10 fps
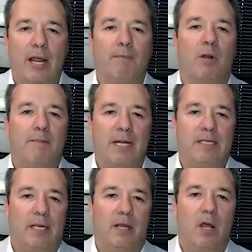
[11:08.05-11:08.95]

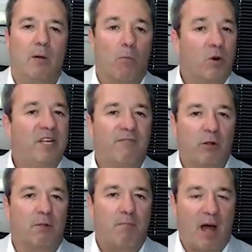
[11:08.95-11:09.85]
implementing more
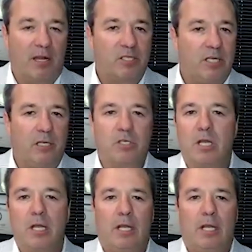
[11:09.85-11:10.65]
difficult policies